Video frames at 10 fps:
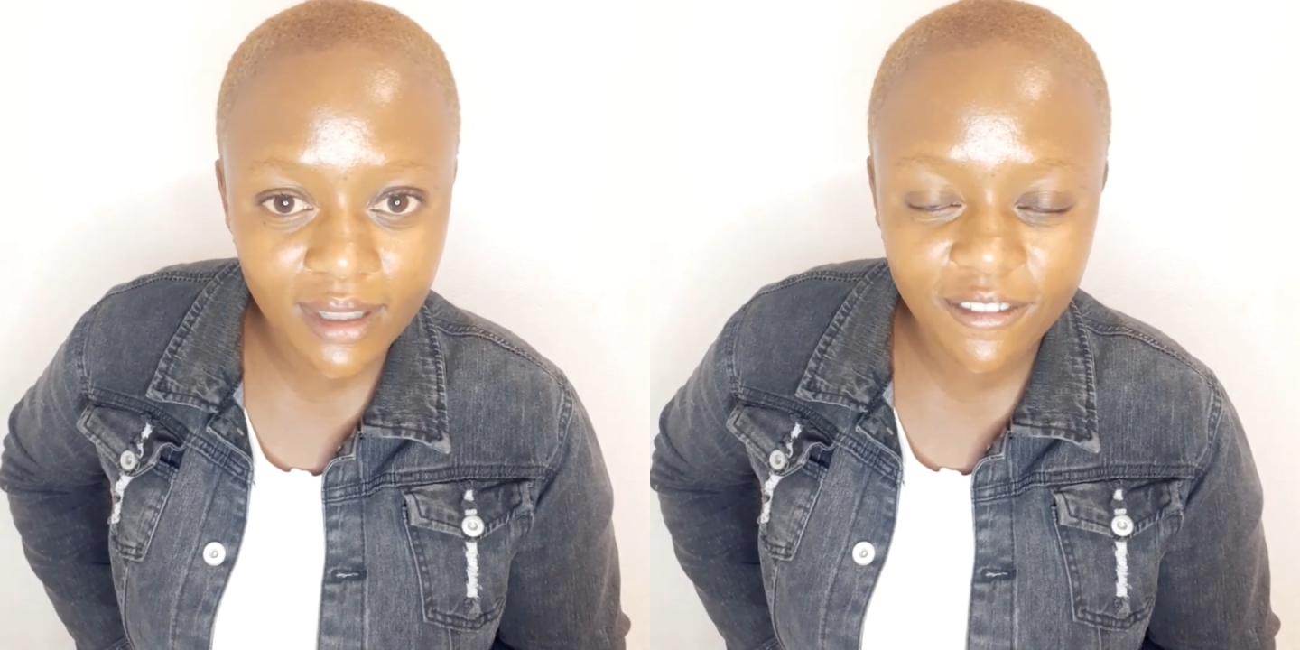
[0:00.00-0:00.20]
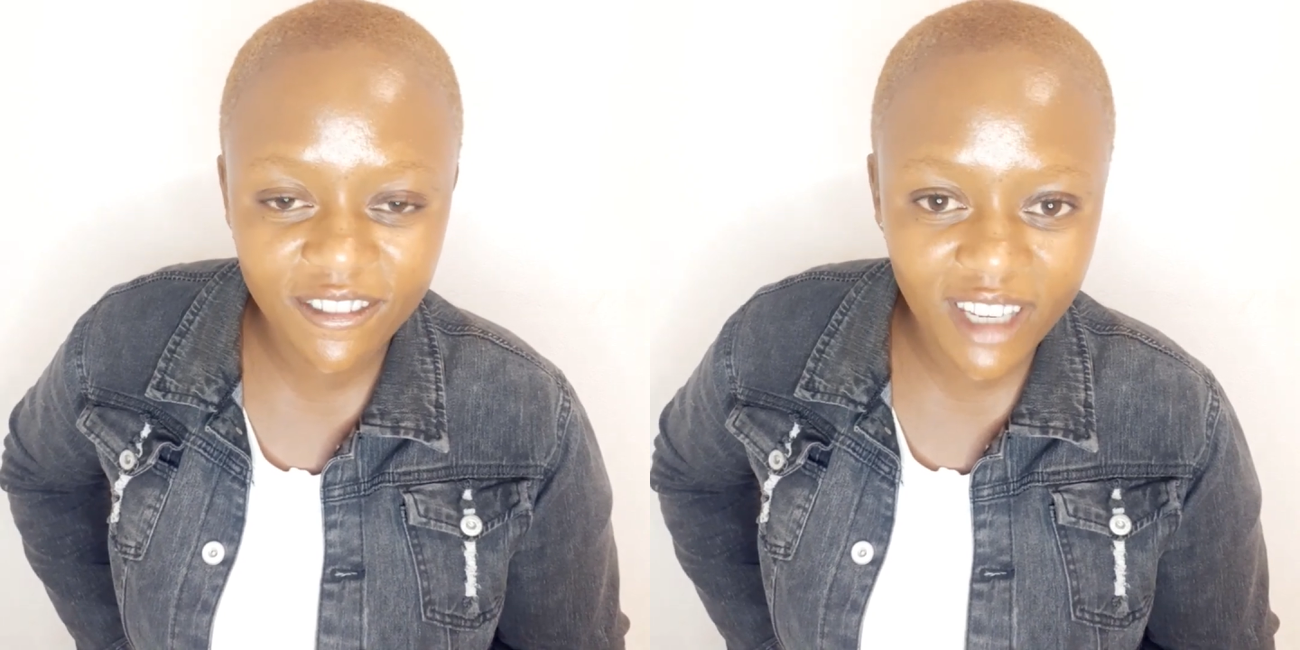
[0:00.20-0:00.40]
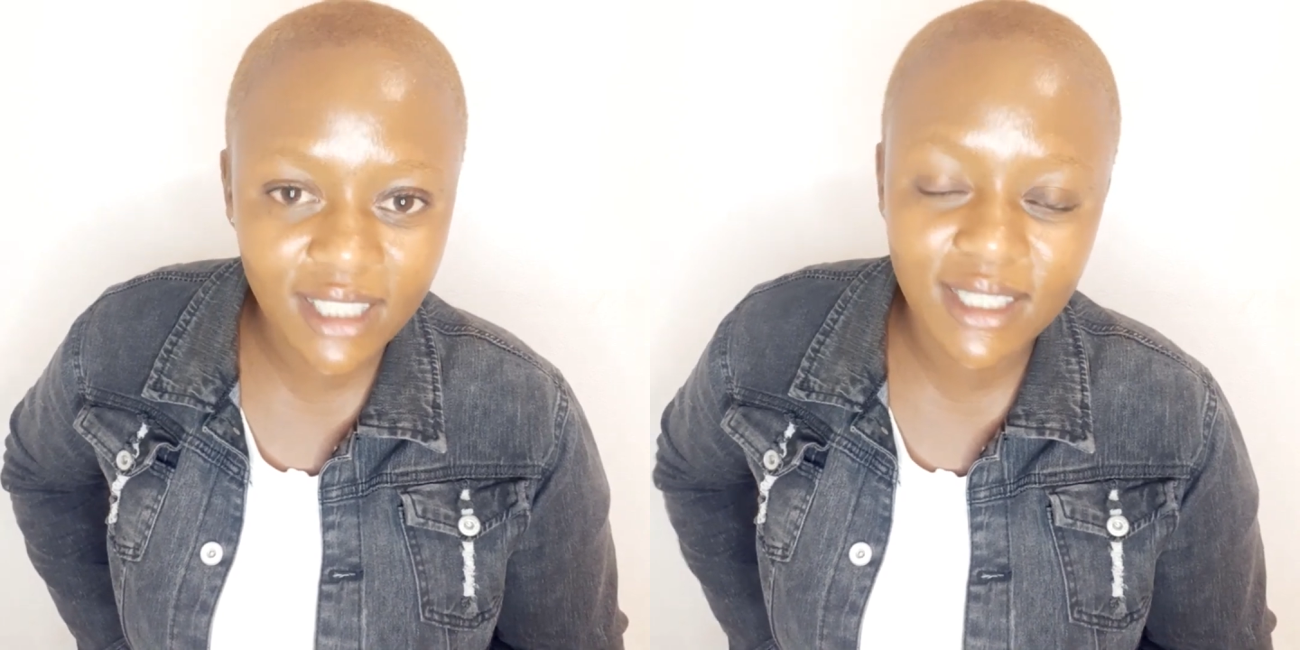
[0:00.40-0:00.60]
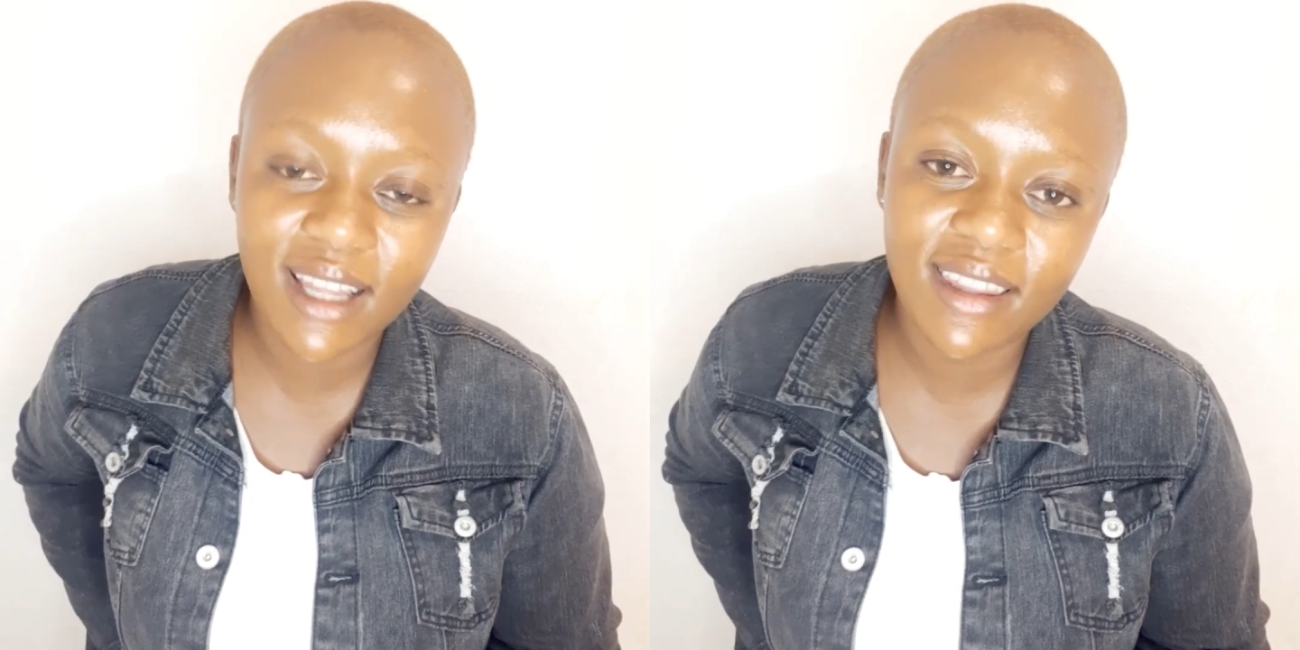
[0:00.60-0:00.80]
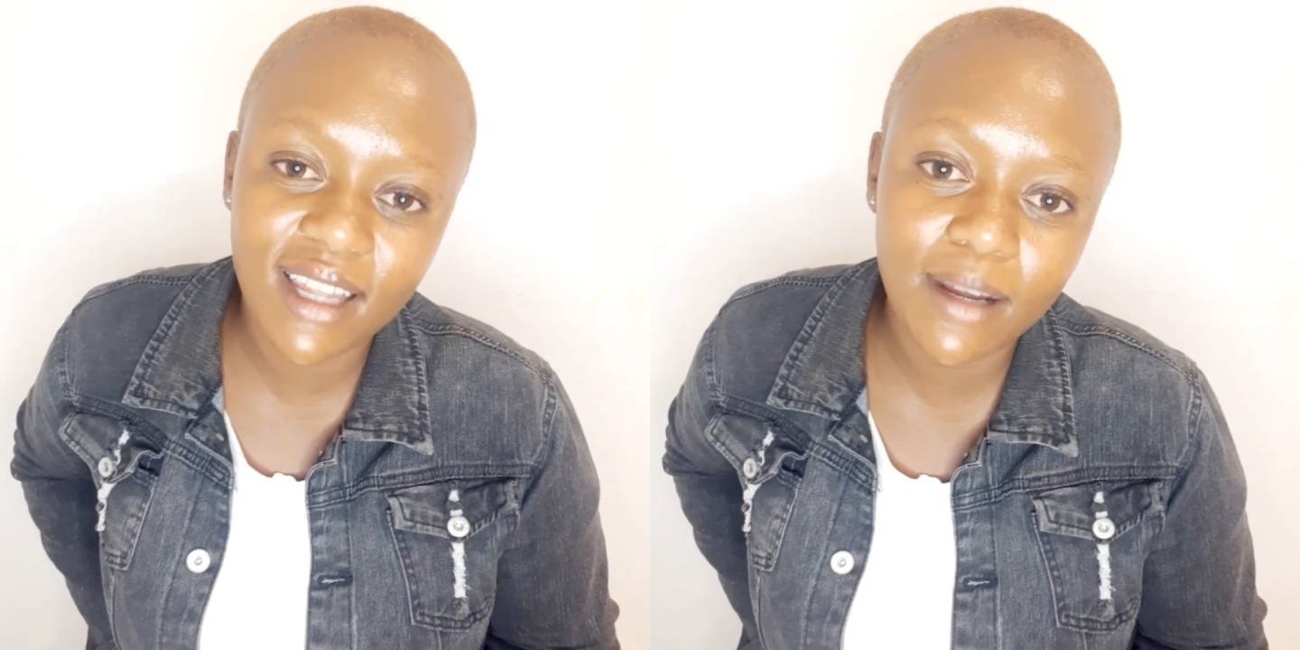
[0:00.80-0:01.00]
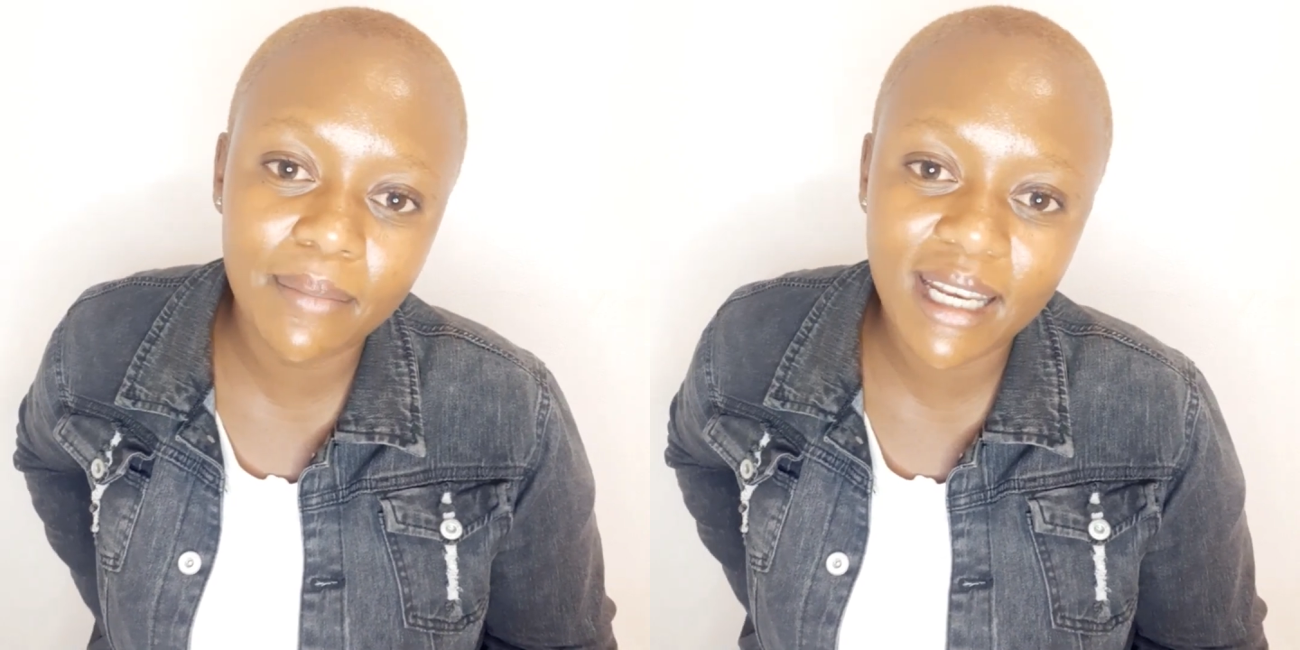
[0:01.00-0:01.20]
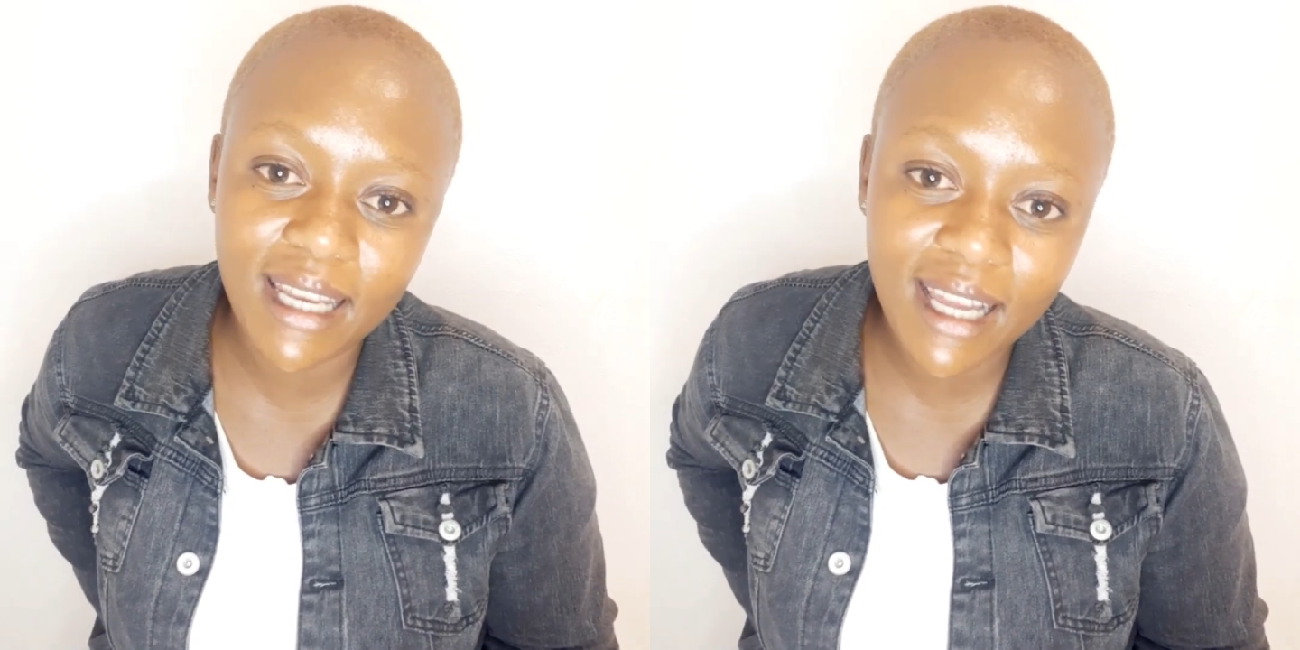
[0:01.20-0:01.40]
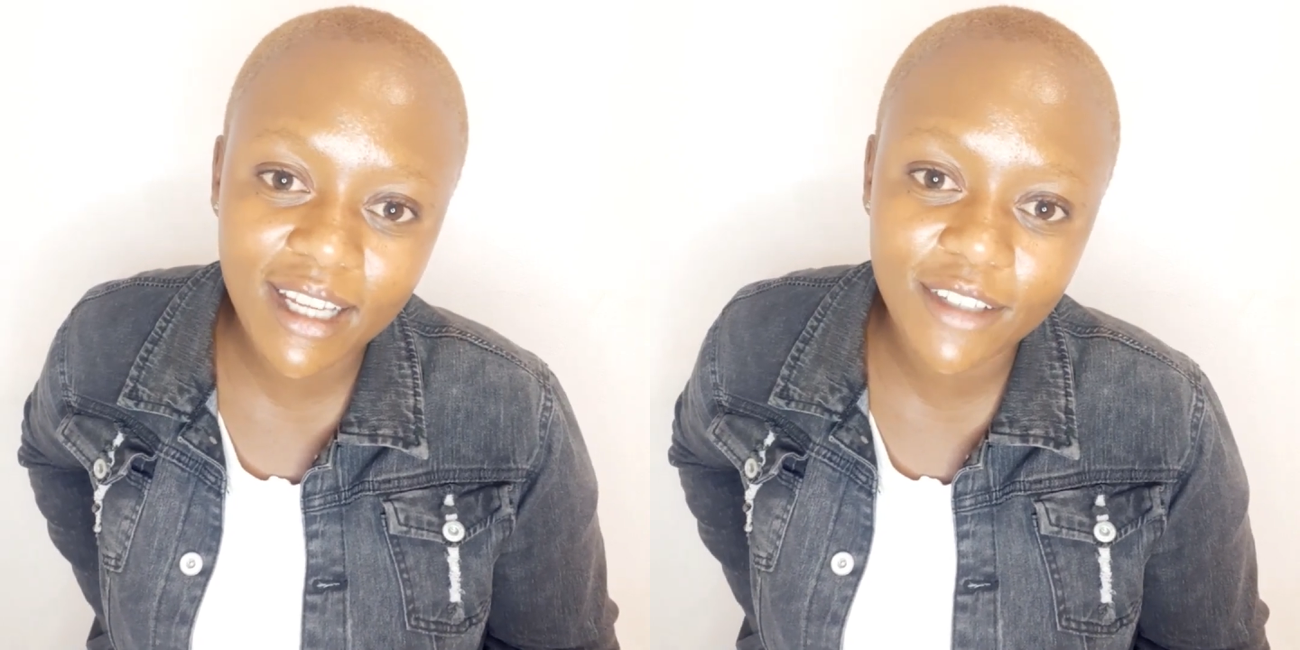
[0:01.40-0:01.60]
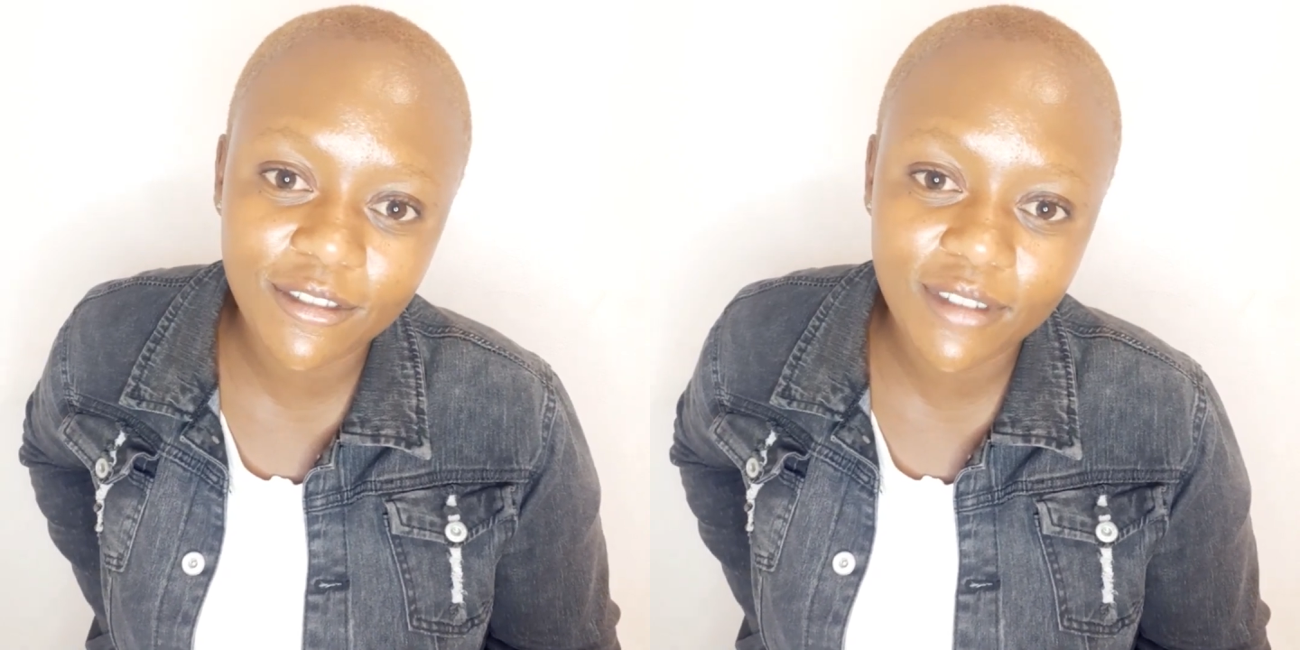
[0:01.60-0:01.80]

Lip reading: The fact that I'm alive,